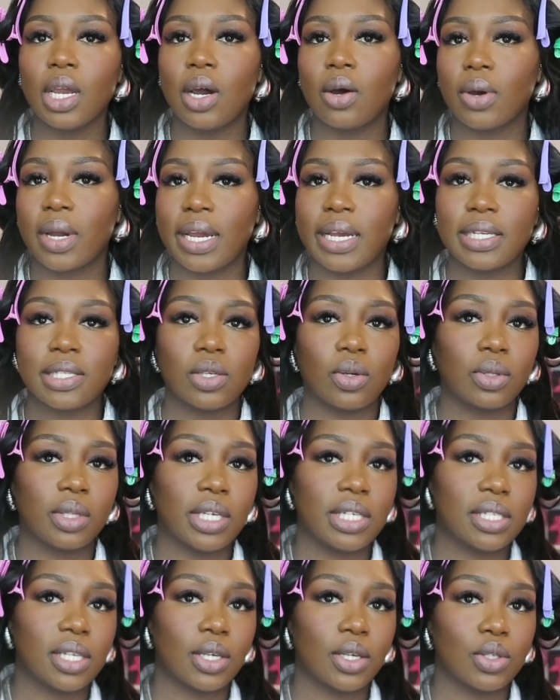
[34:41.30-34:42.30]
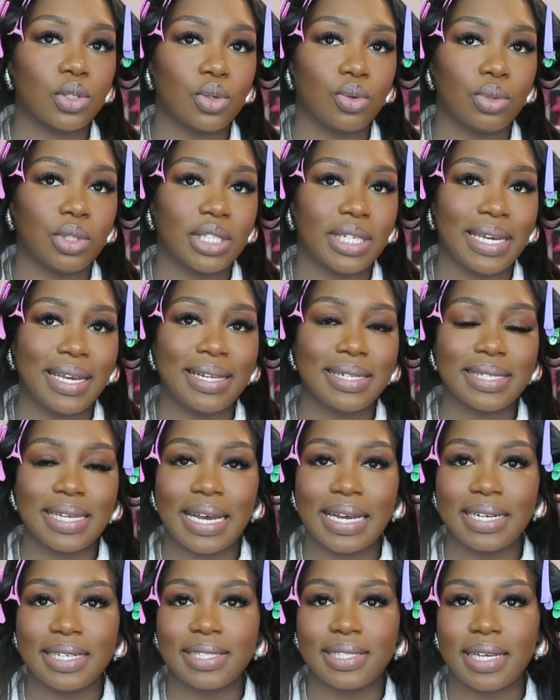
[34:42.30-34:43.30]
Okay, so these are the 2 chains
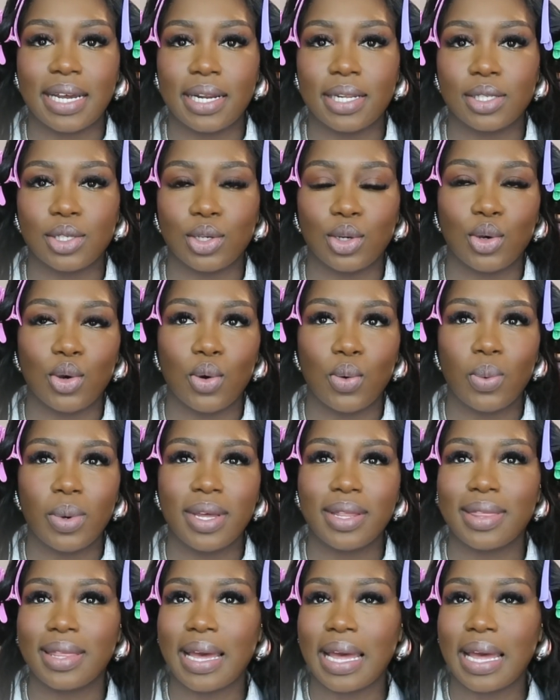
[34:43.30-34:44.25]
I decided to go with.